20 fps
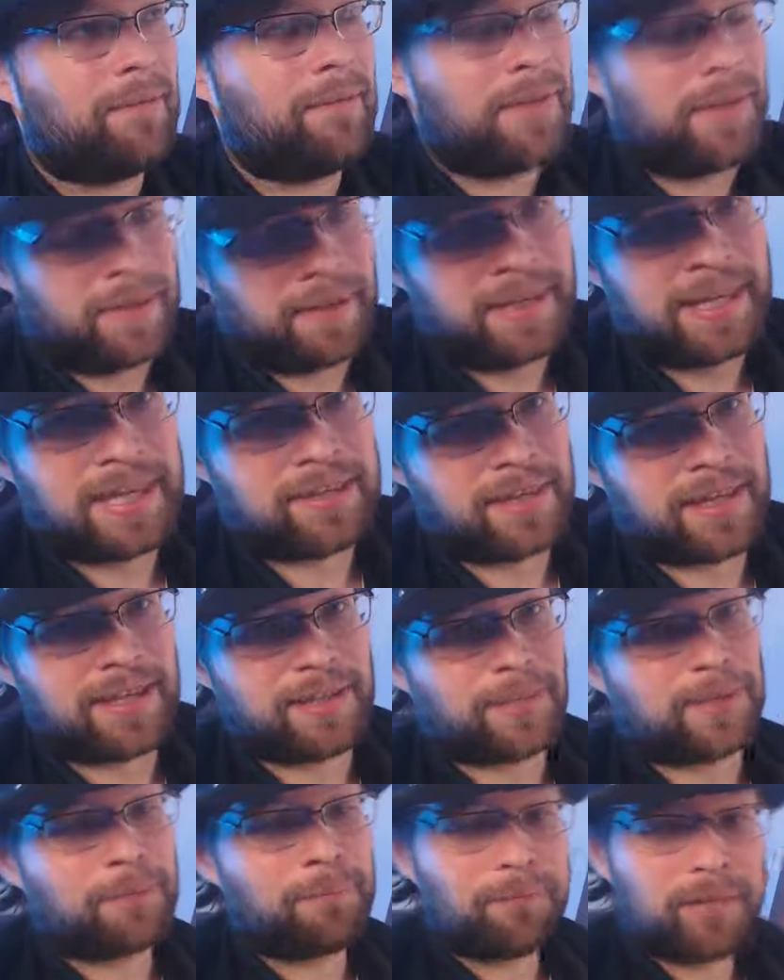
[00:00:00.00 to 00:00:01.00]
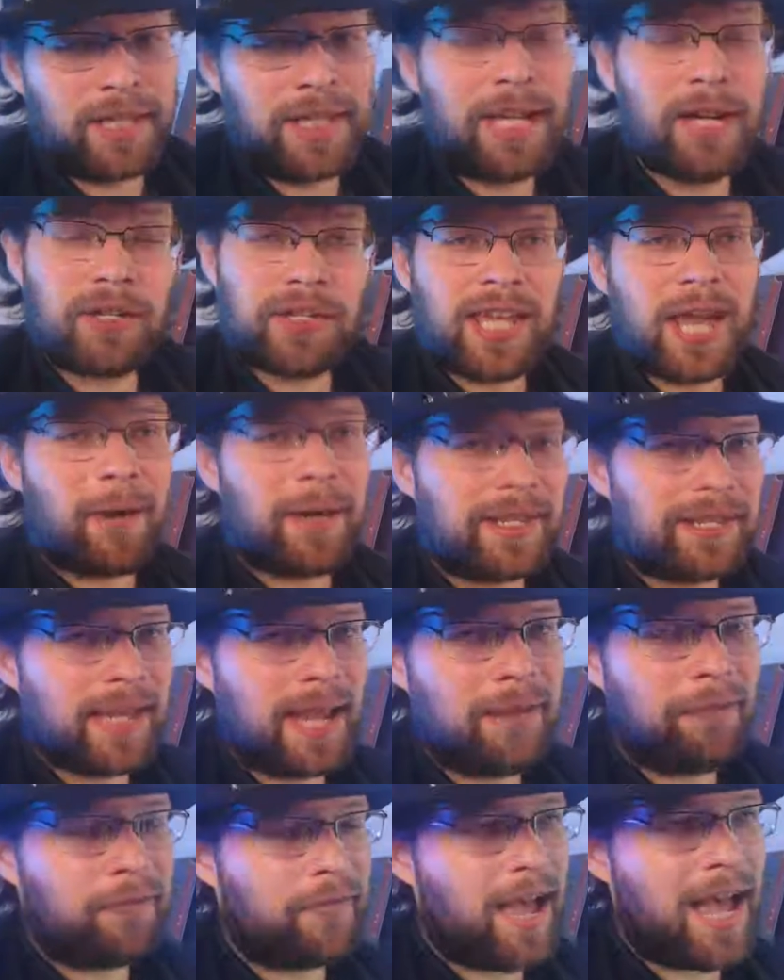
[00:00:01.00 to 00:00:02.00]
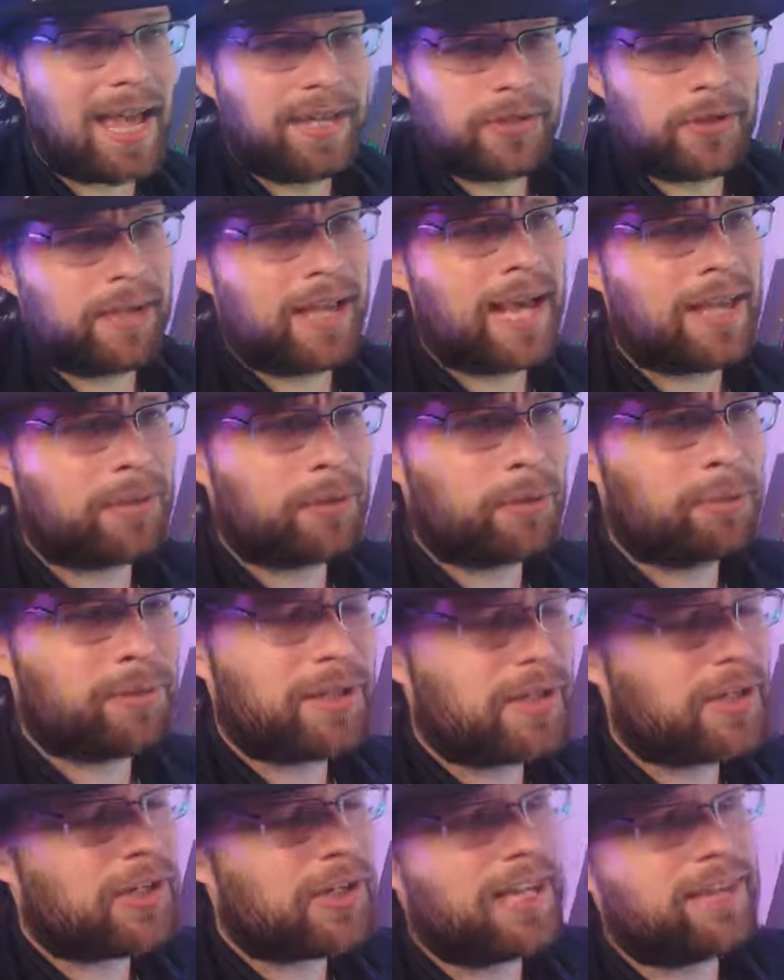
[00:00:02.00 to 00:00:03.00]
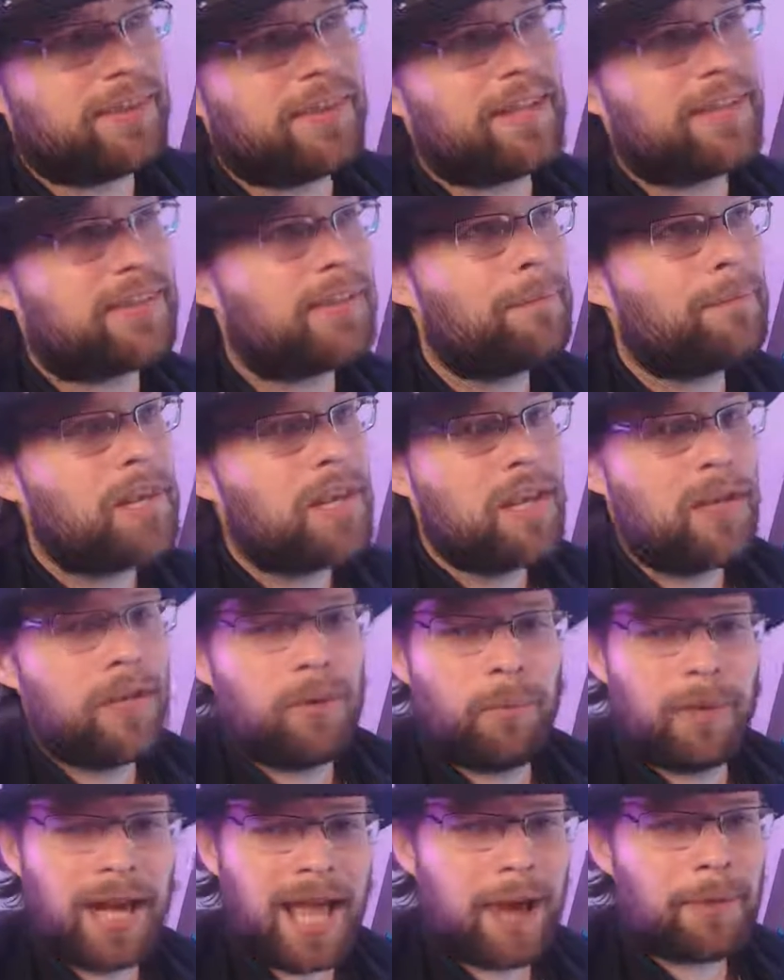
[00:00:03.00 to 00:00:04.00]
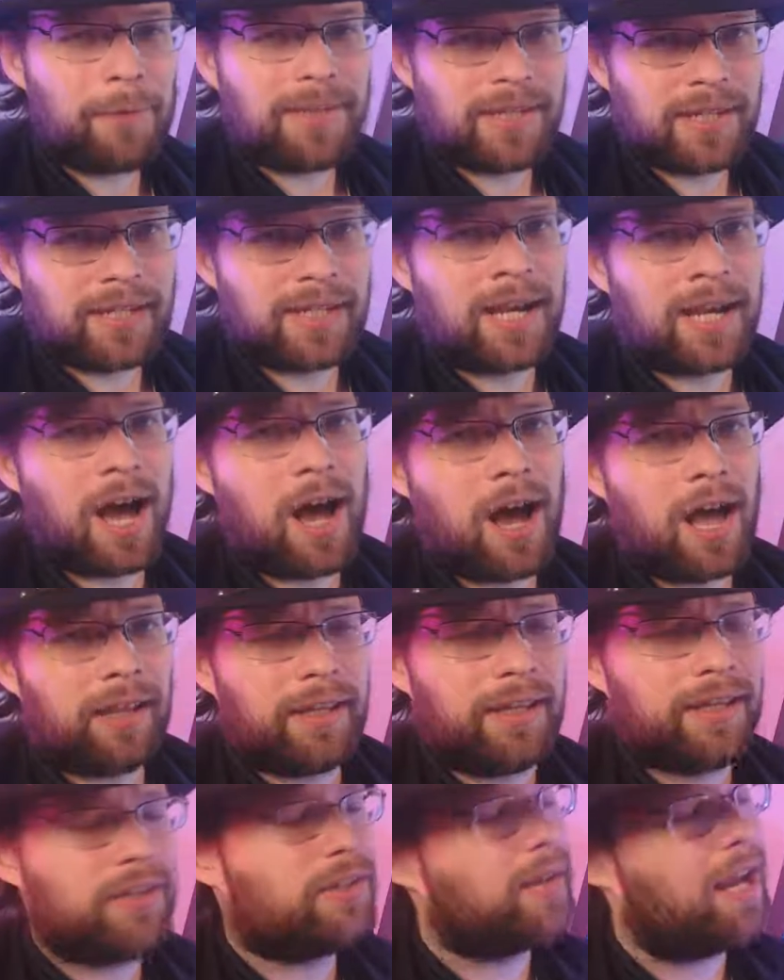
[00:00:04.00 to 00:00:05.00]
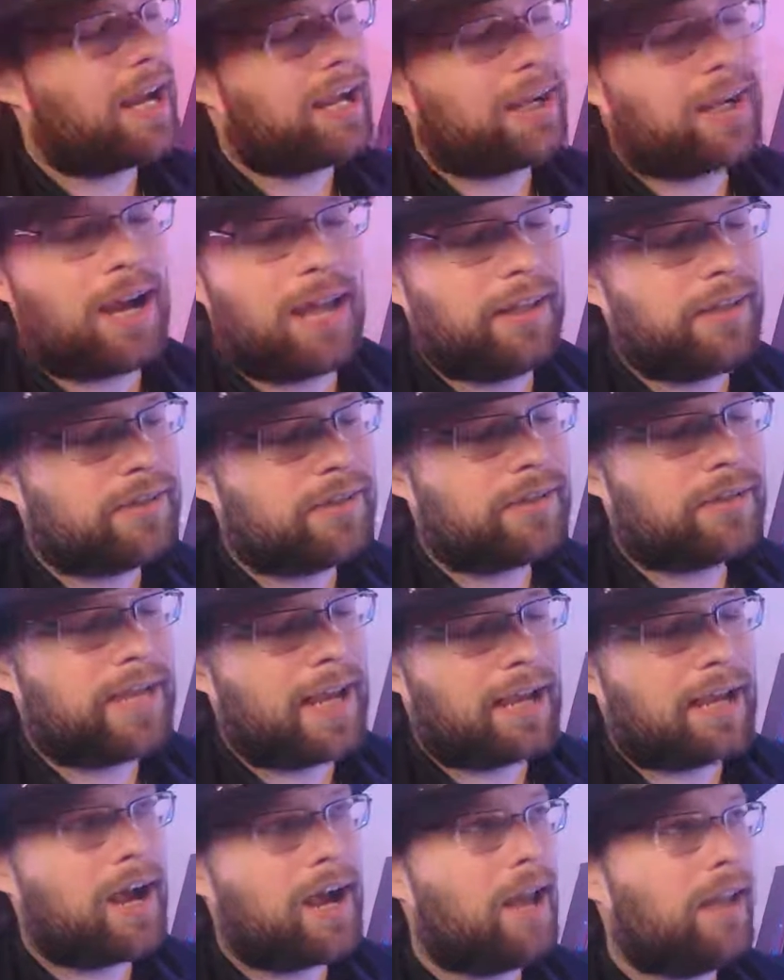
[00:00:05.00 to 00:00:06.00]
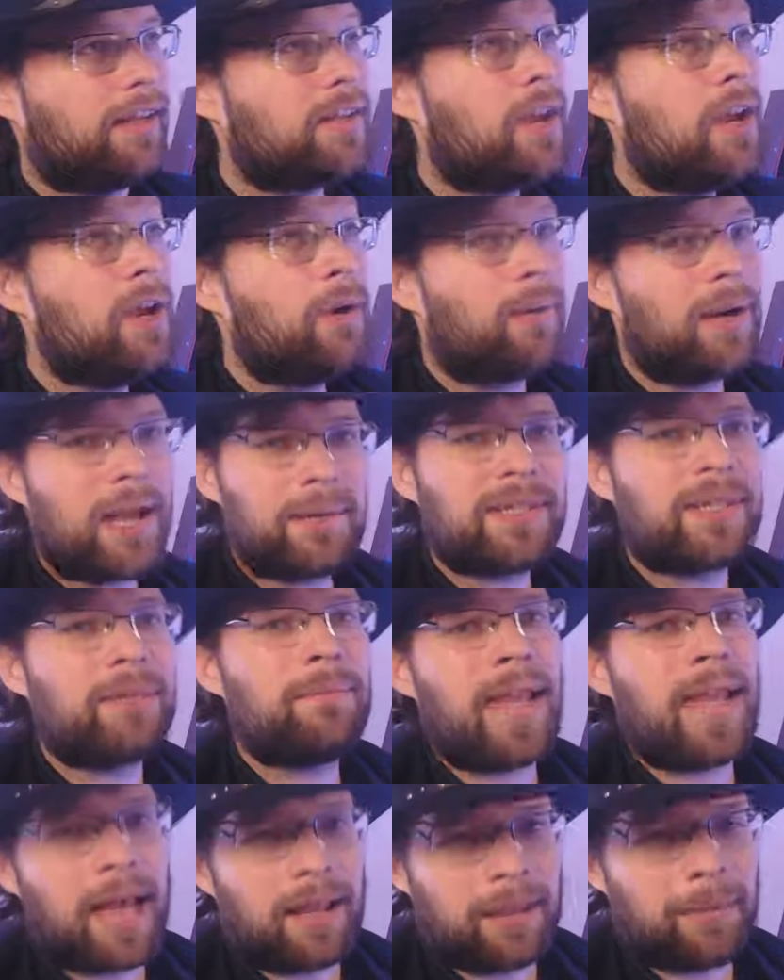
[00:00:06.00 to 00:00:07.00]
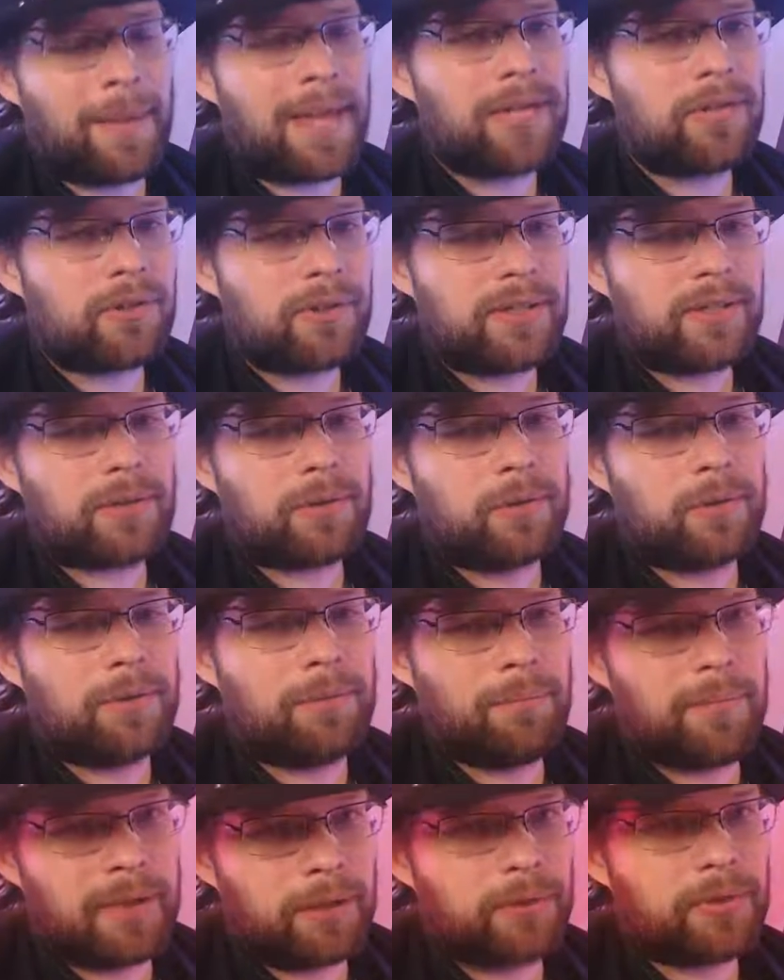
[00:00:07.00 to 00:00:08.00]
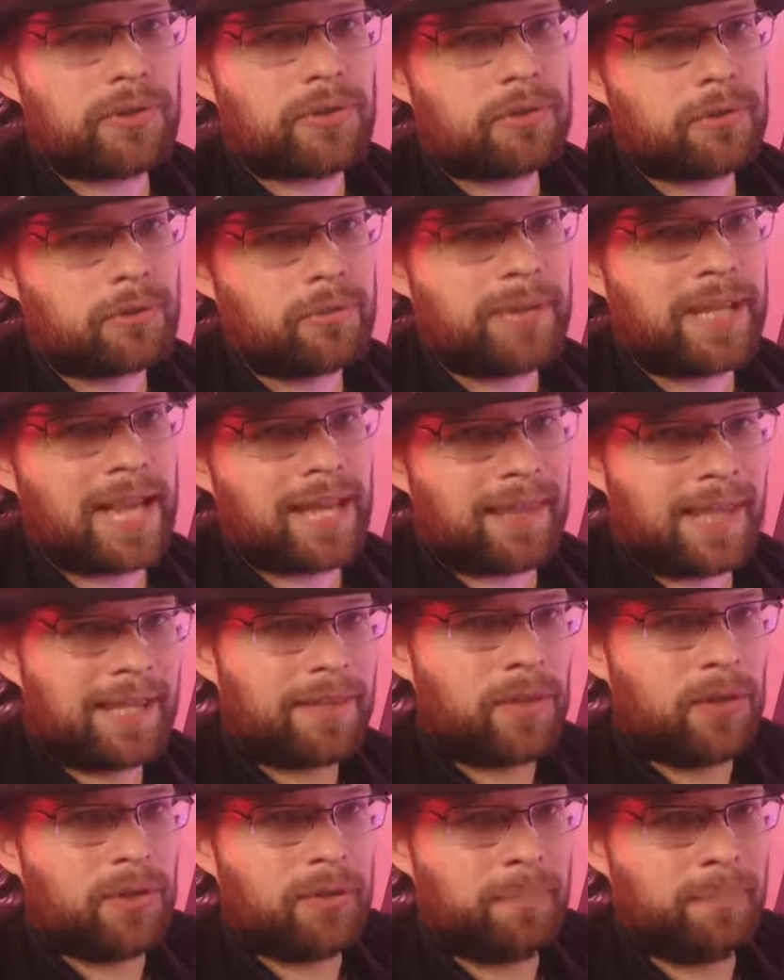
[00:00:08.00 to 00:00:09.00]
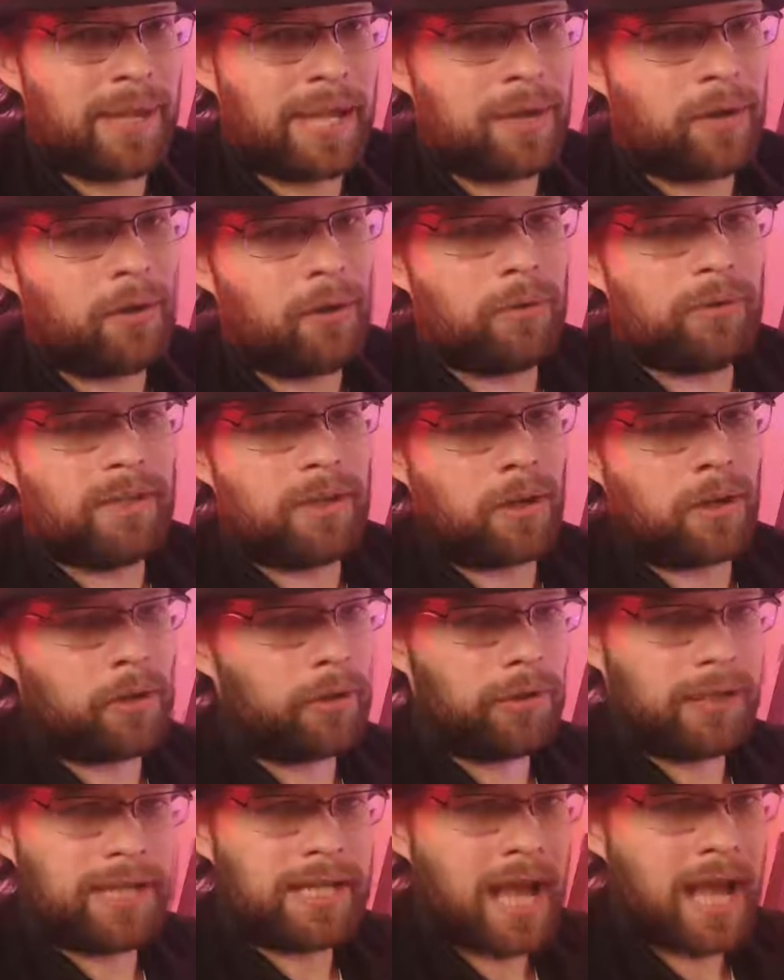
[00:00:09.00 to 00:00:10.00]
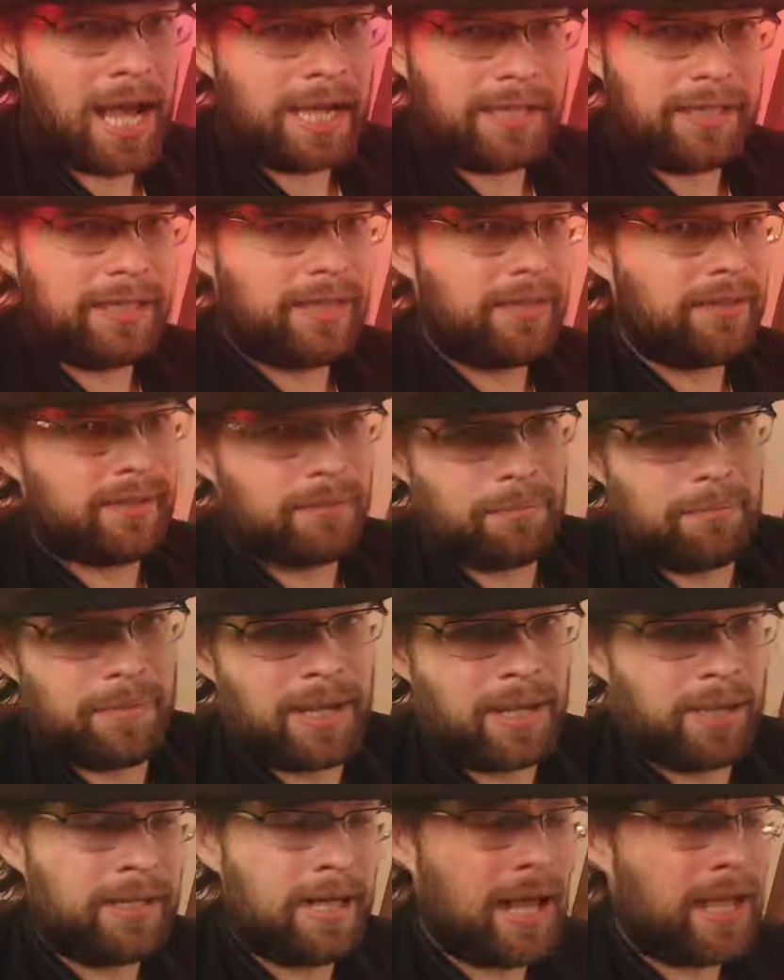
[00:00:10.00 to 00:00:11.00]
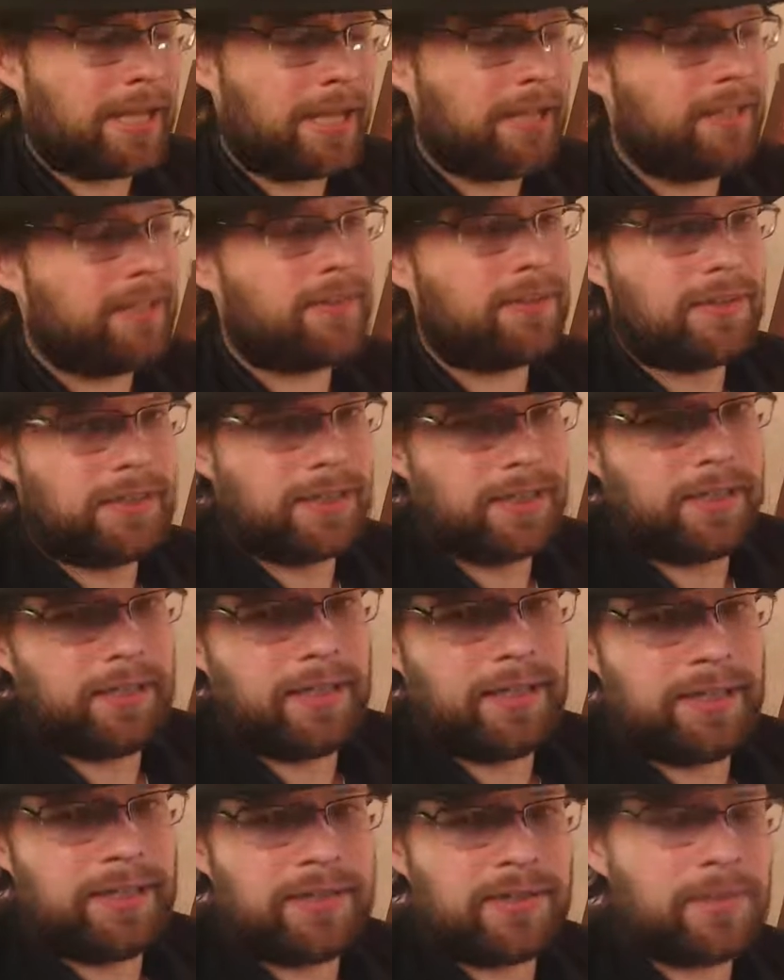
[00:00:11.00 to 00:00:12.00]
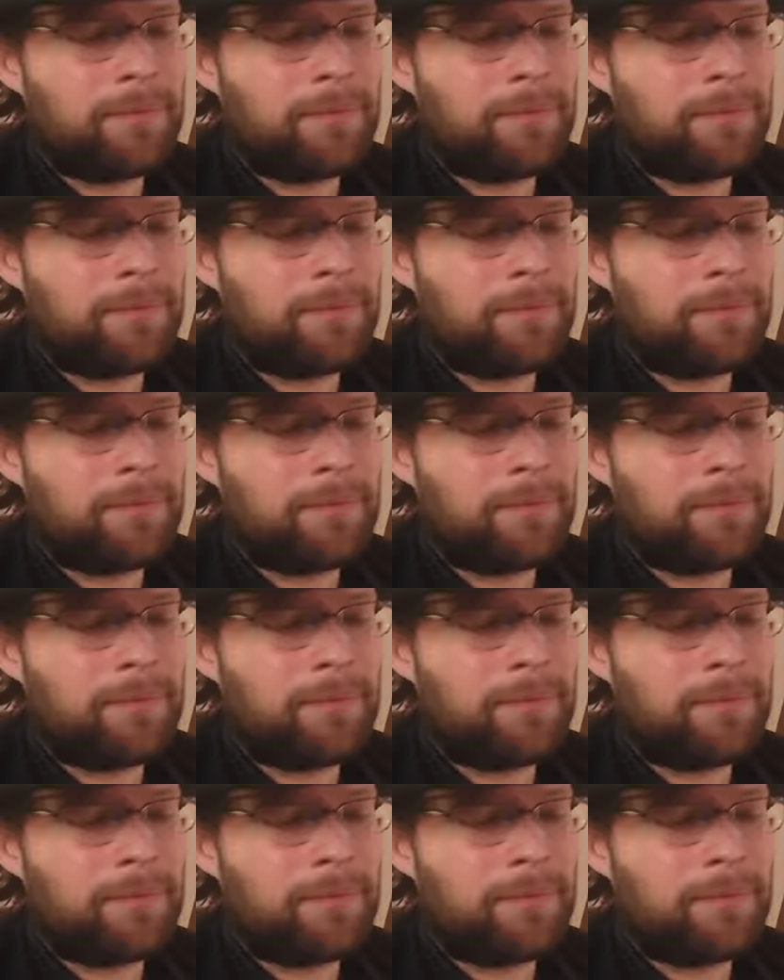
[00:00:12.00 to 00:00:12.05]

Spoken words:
get this. Here's how I type fast. You guys will appreciate this. When I was in college. When I was in elementary school and middle school, we had like those big old early 90s and mid 90s CDs.